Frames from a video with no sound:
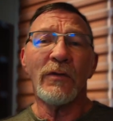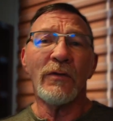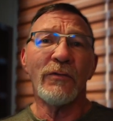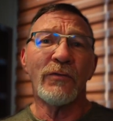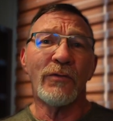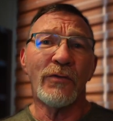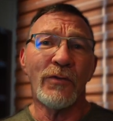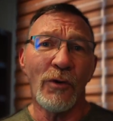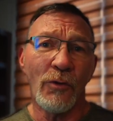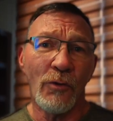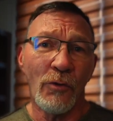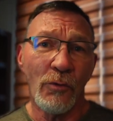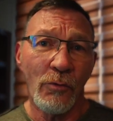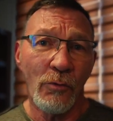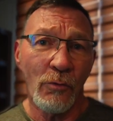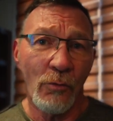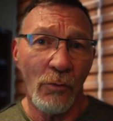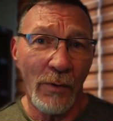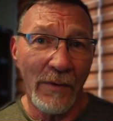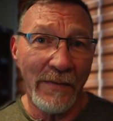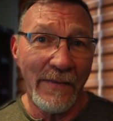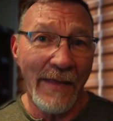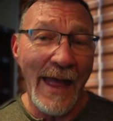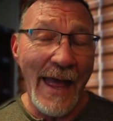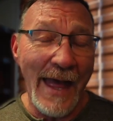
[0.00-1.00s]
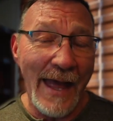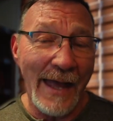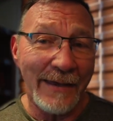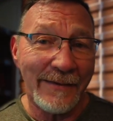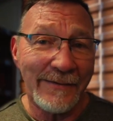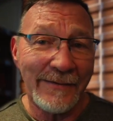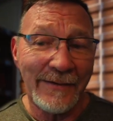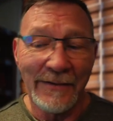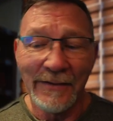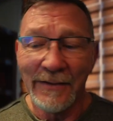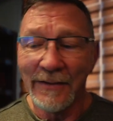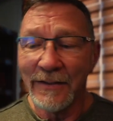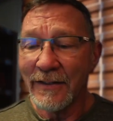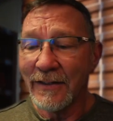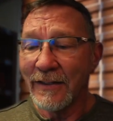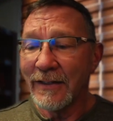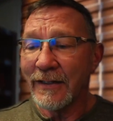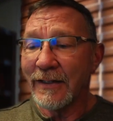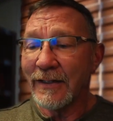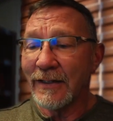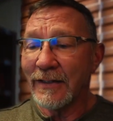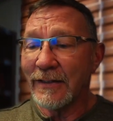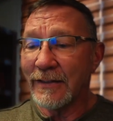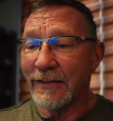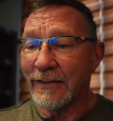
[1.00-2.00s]
So with that,
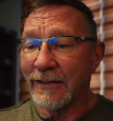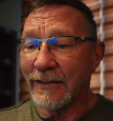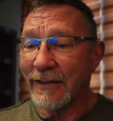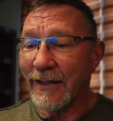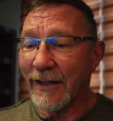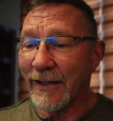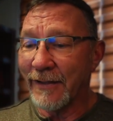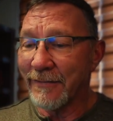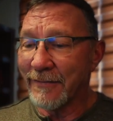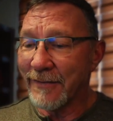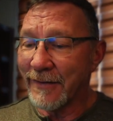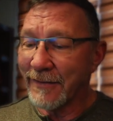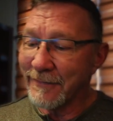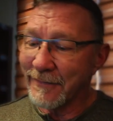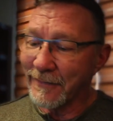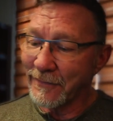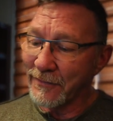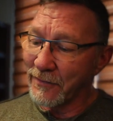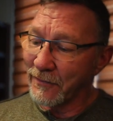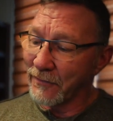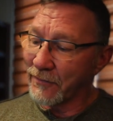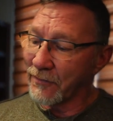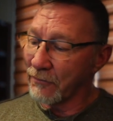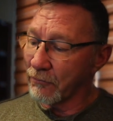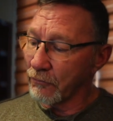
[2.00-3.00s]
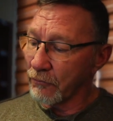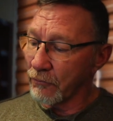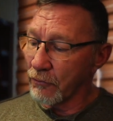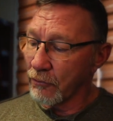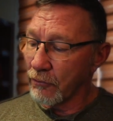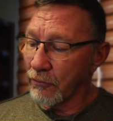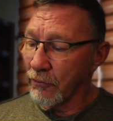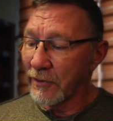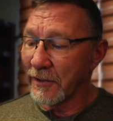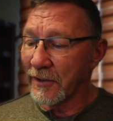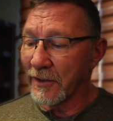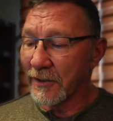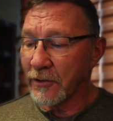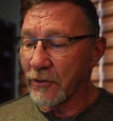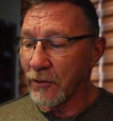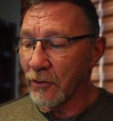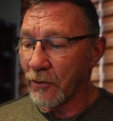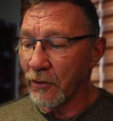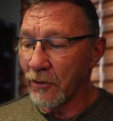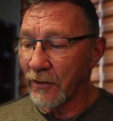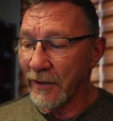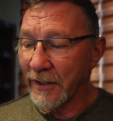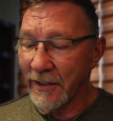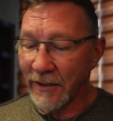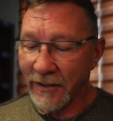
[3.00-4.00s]
I think this is really
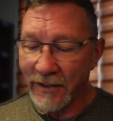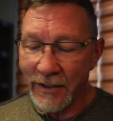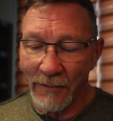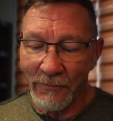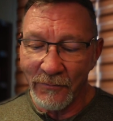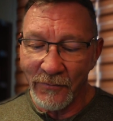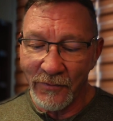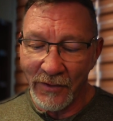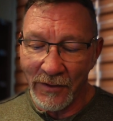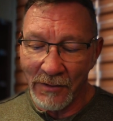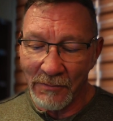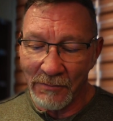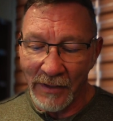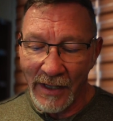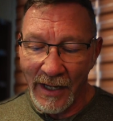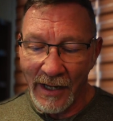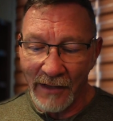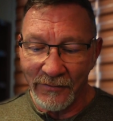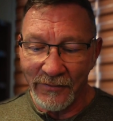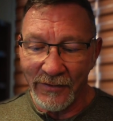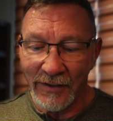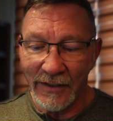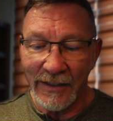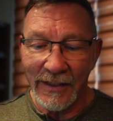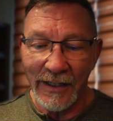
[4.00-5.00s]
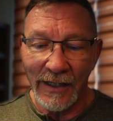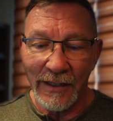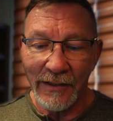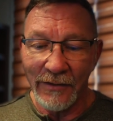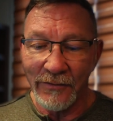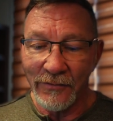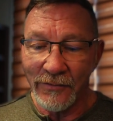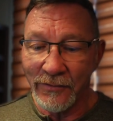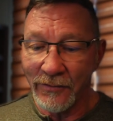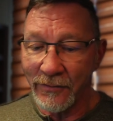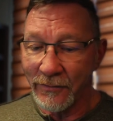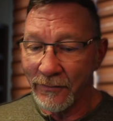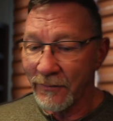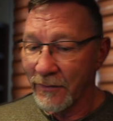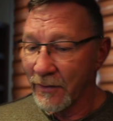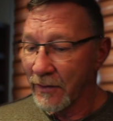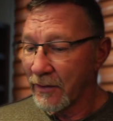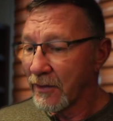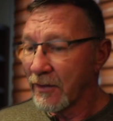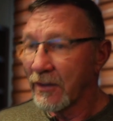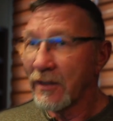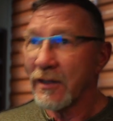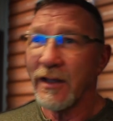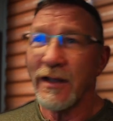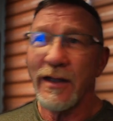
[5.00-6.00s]
cool. And it comes in a plastic case
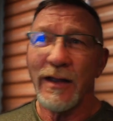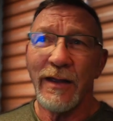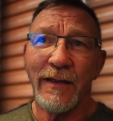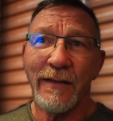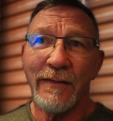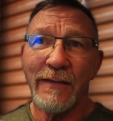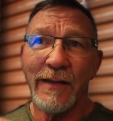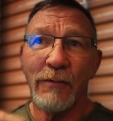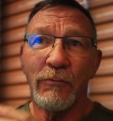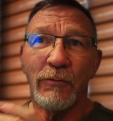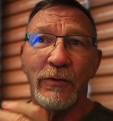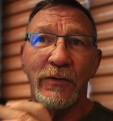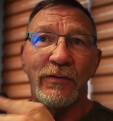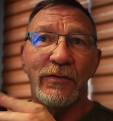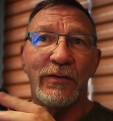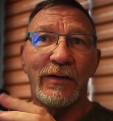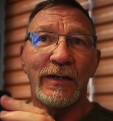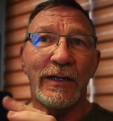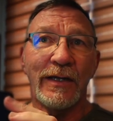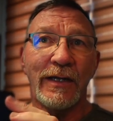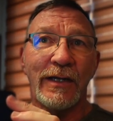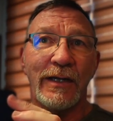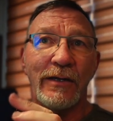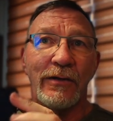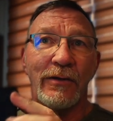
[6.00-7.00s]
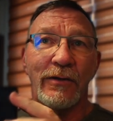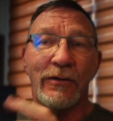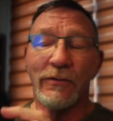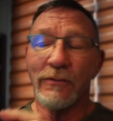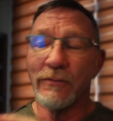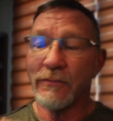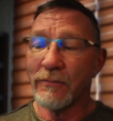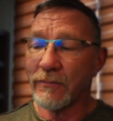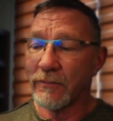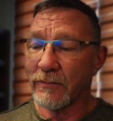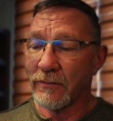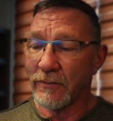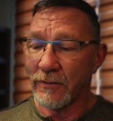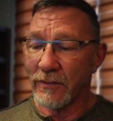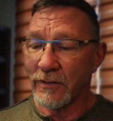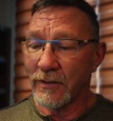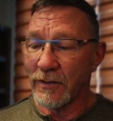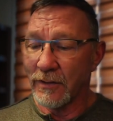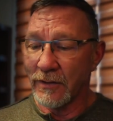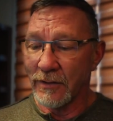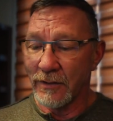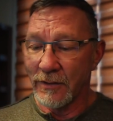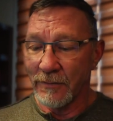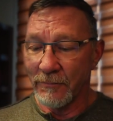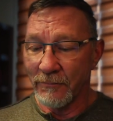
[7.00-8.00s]
that we see here,
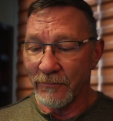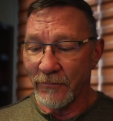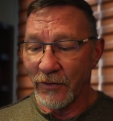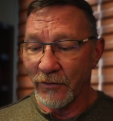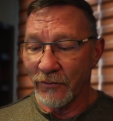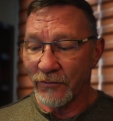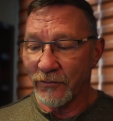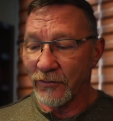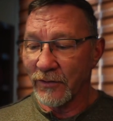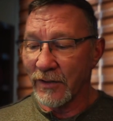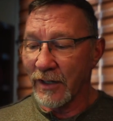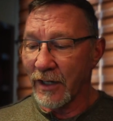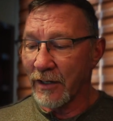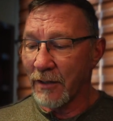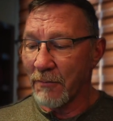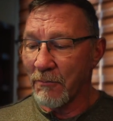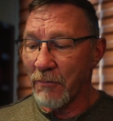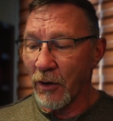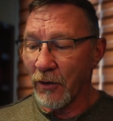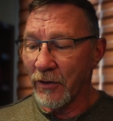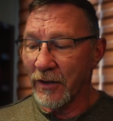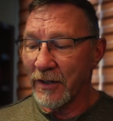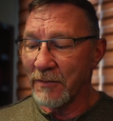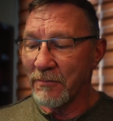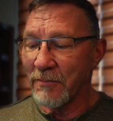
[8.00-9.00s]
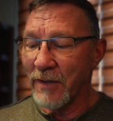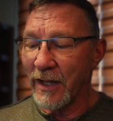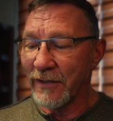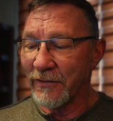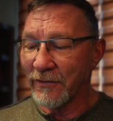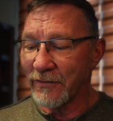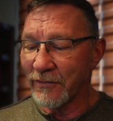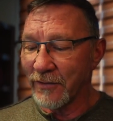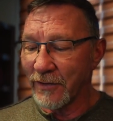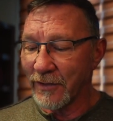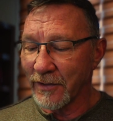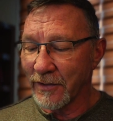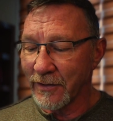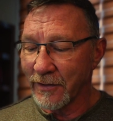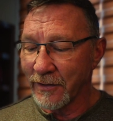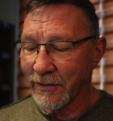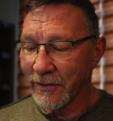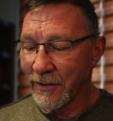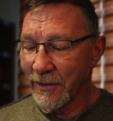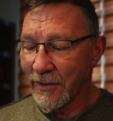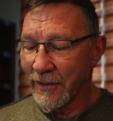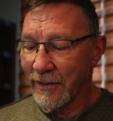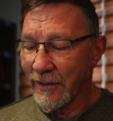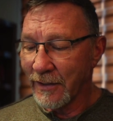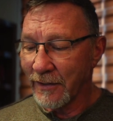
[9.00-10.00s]
just kind of Barney basic.
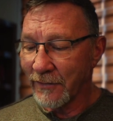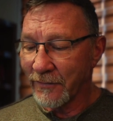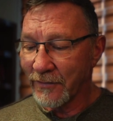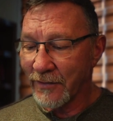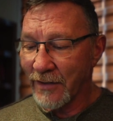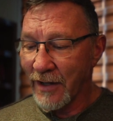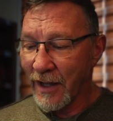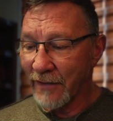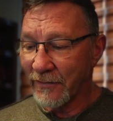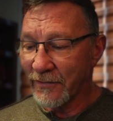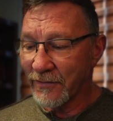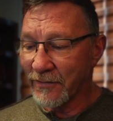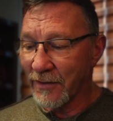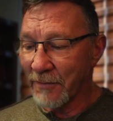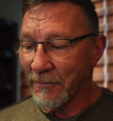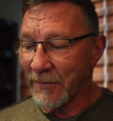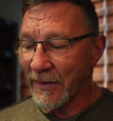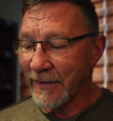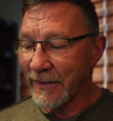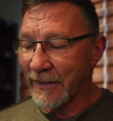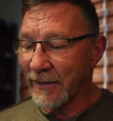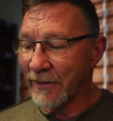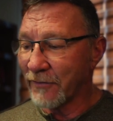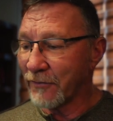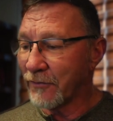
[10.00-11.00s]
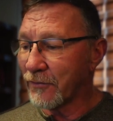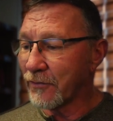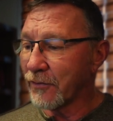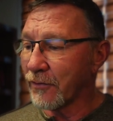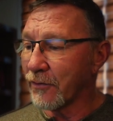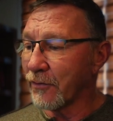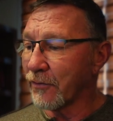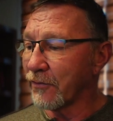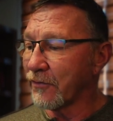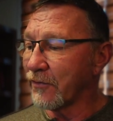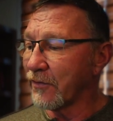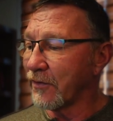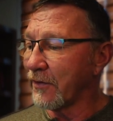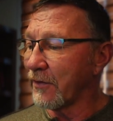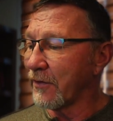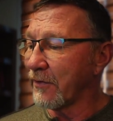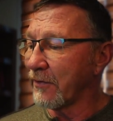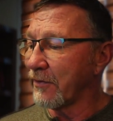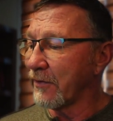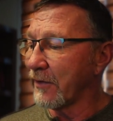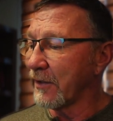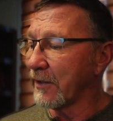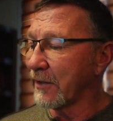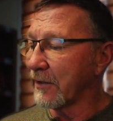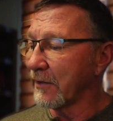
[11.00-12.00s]
It's got some of the inserts and the
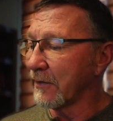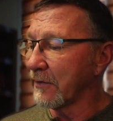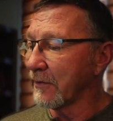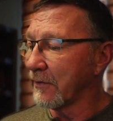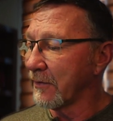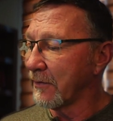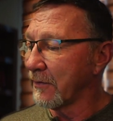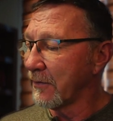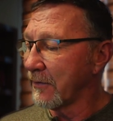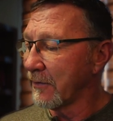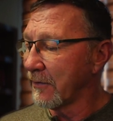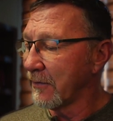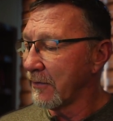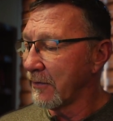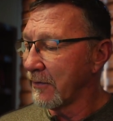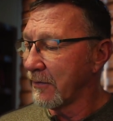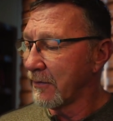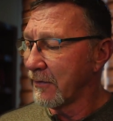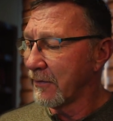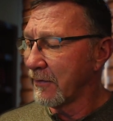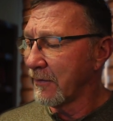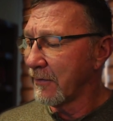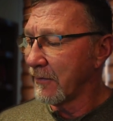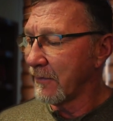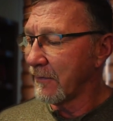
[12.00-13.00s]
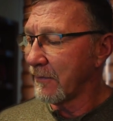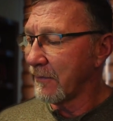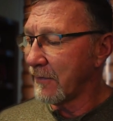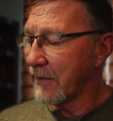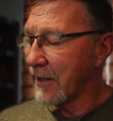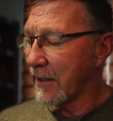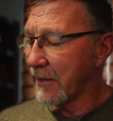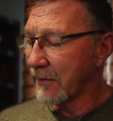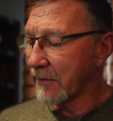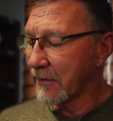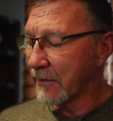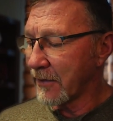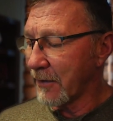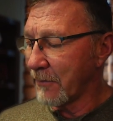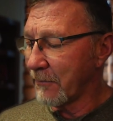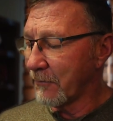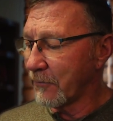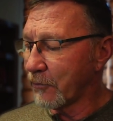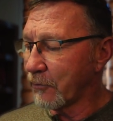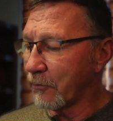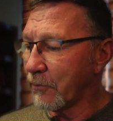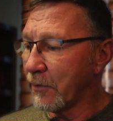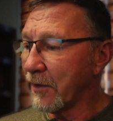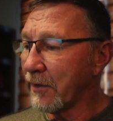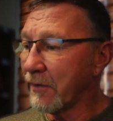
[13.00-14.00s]
thing that it
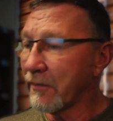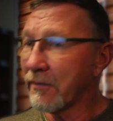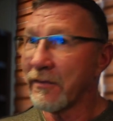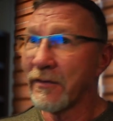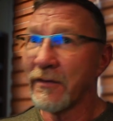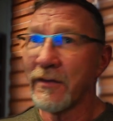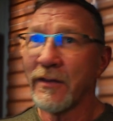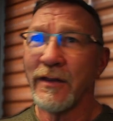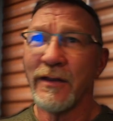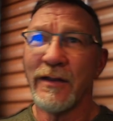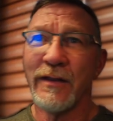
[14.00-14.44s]
comes with.